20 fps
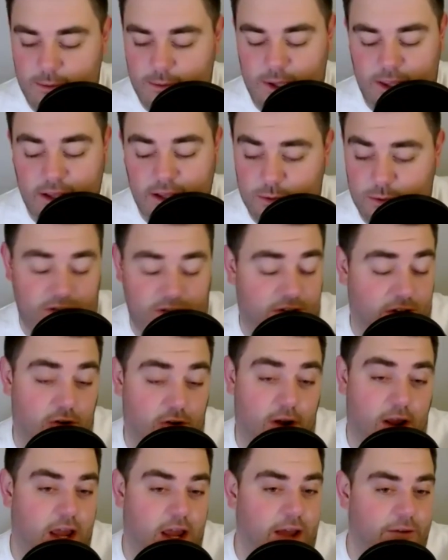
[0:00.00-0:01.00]
I mean, this was just a
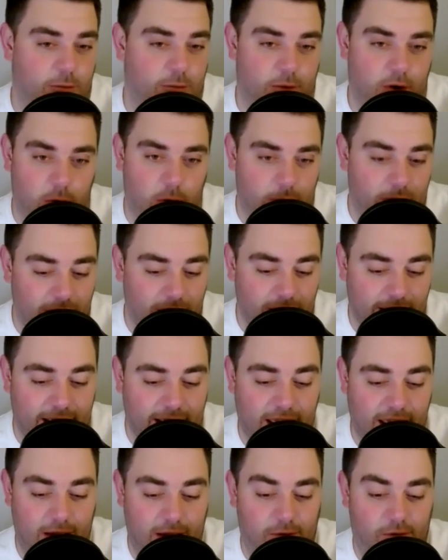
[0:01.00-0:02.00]
great game from Obi.
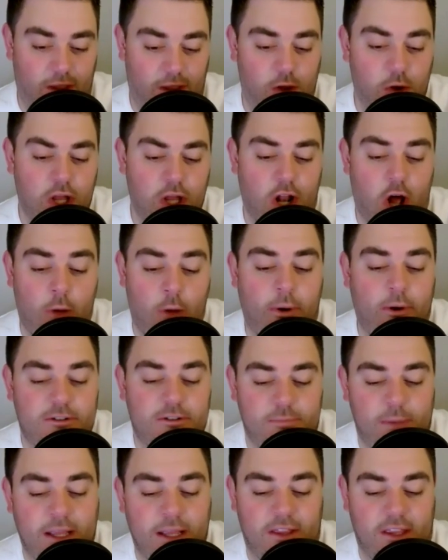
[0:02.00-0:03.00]
Like, if you could
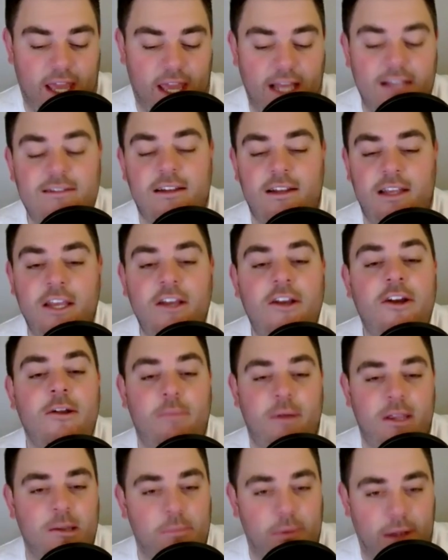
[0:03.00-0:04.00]
almost make the case that he
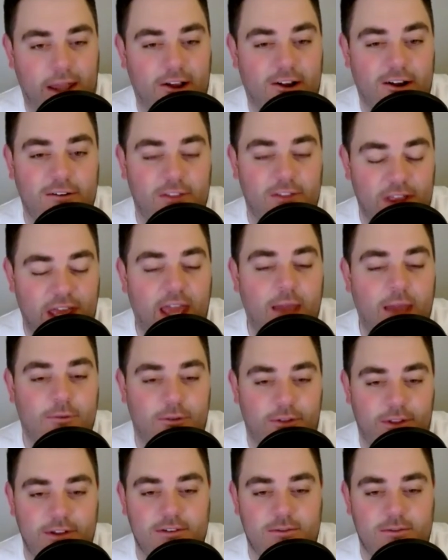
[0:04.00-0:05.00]
could be the player of the game
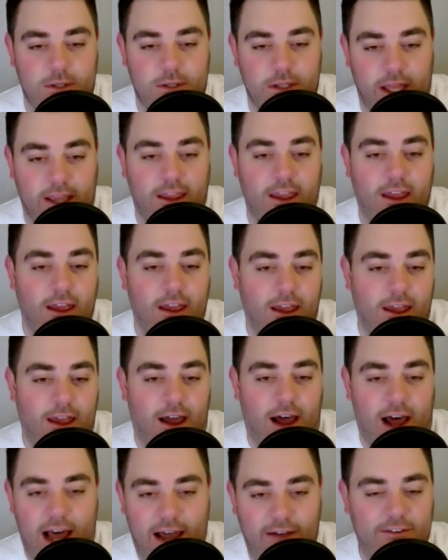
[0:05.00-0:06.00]
for this one. Like,
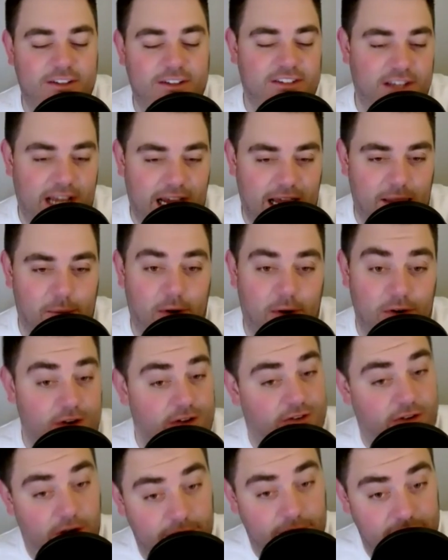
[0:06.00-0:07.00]
obviously Halliburton
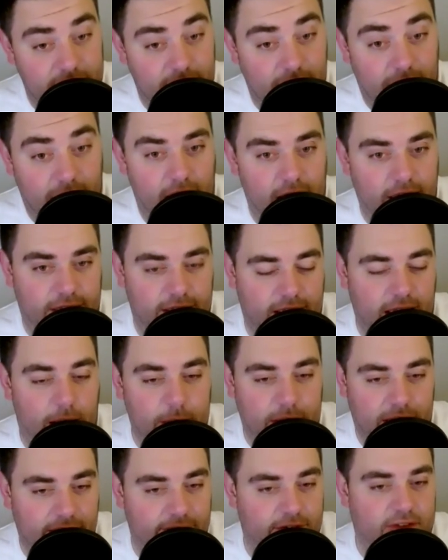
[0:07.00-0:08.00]
deserves it. I think I
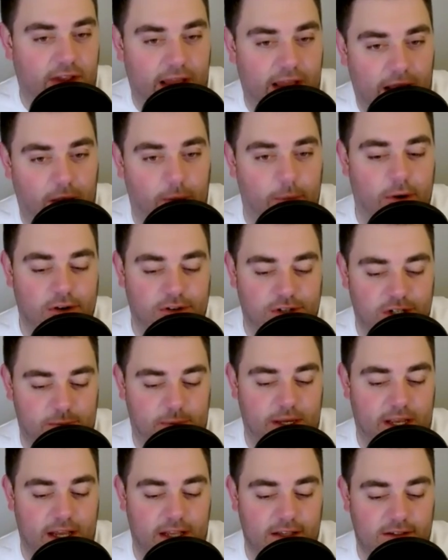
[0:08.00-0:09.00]
would give it to Halliburton just
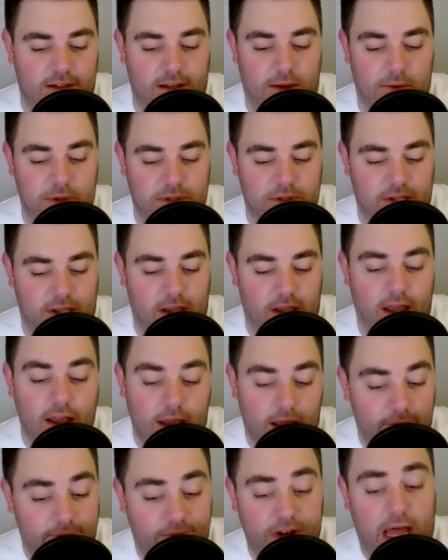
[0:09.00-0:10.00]
because it was a
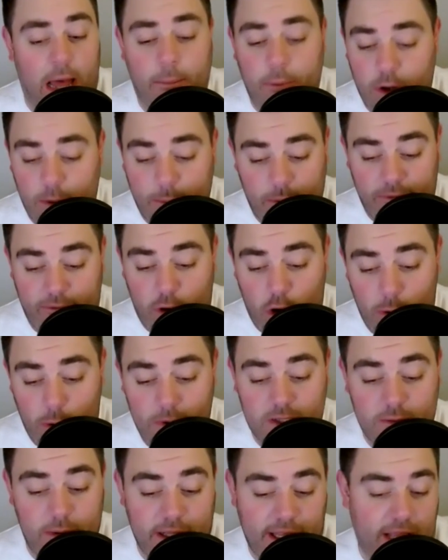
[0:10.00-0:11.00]
phenomenal
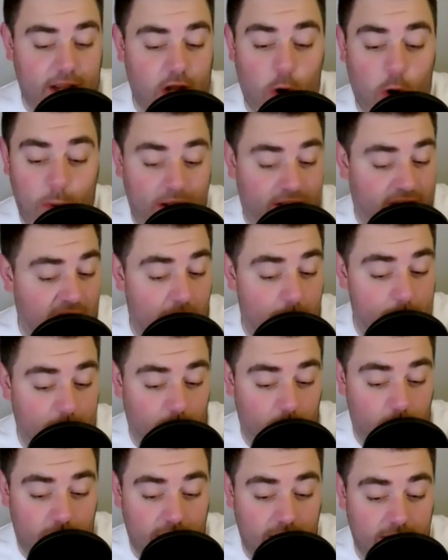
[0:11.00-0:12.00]
performance. But like Obi
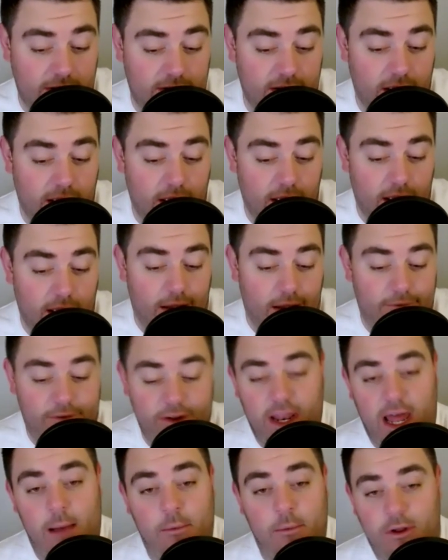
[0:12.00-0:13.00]
Toppin was
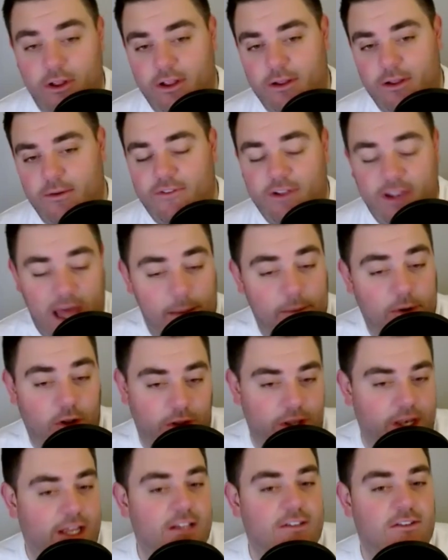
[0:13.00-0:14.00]

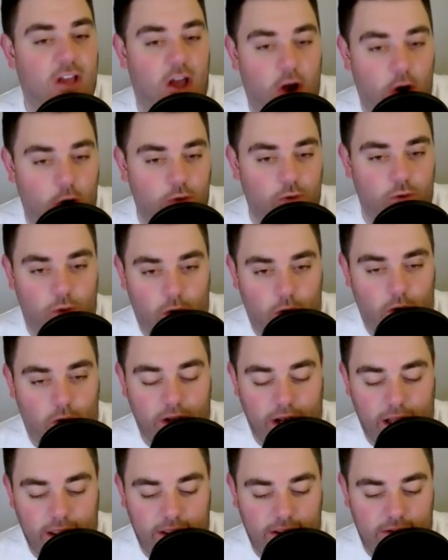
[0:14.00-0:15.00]
phenomenal in his own role,
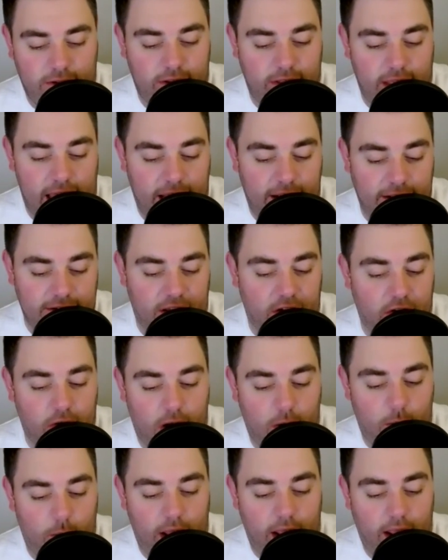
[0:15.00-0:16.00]
and I think that that is a
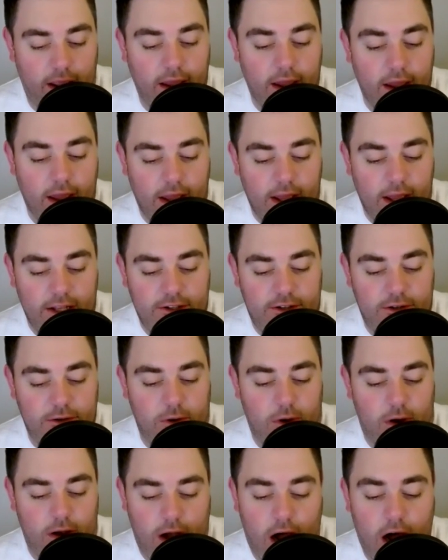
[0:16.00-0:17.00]
great way
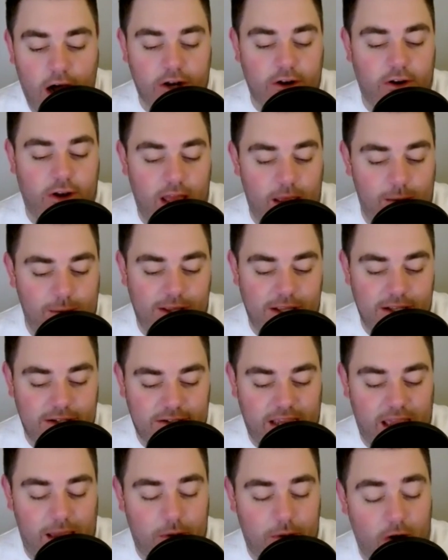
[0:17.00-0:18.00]
to honor him in
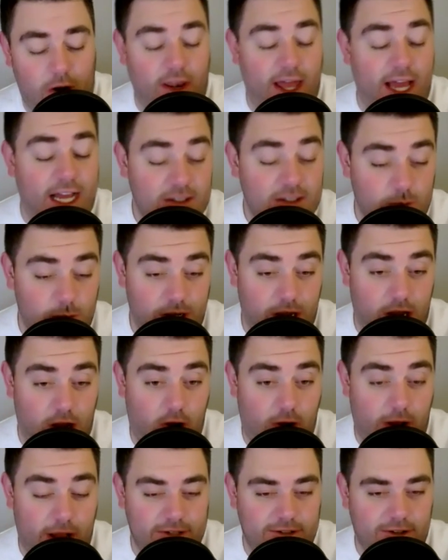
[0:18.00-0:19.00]
this game. And our last one
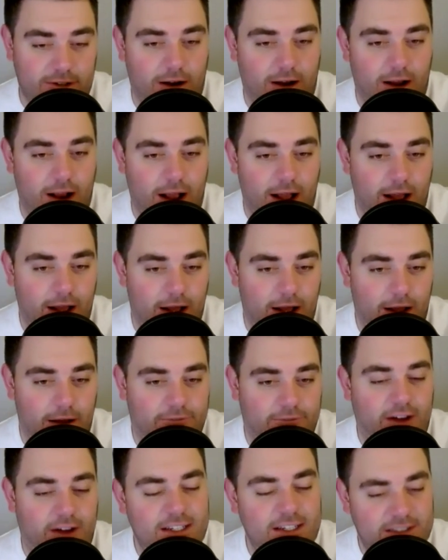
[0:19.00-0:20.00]
here is our
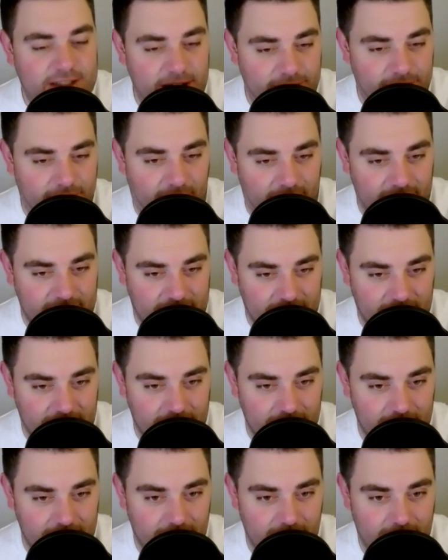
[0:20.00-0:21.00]
feisty
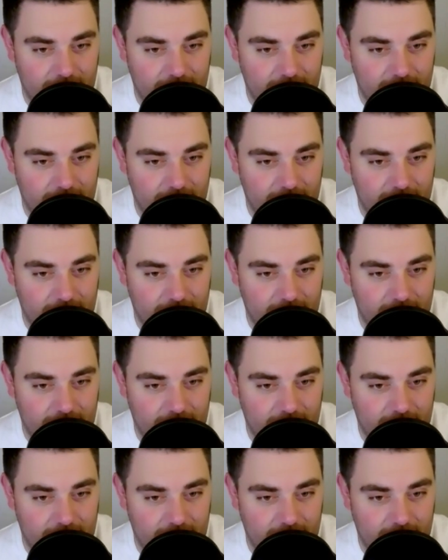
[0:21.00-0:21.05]
Foster